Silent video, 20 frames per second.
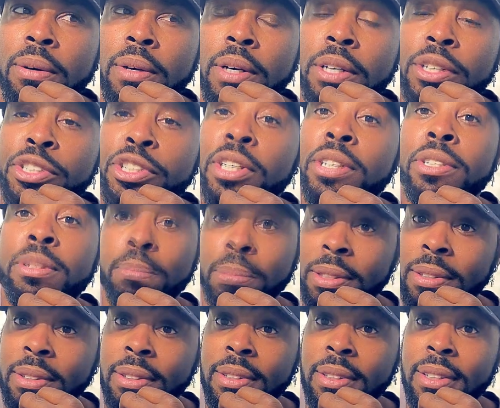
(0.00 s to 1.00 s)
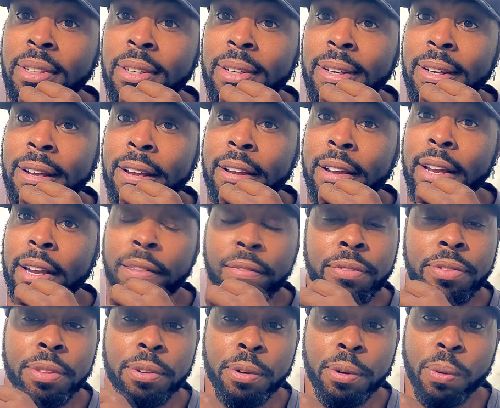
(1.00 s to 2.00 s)
adjustments
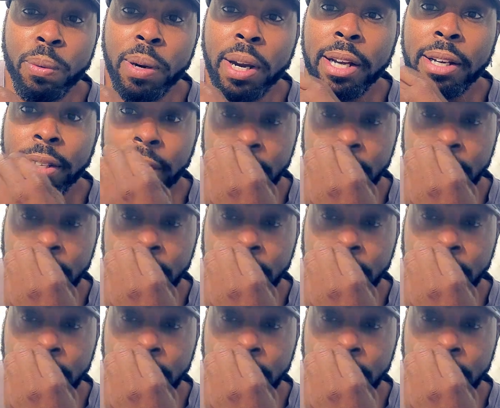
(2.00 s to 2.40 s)
if they're right.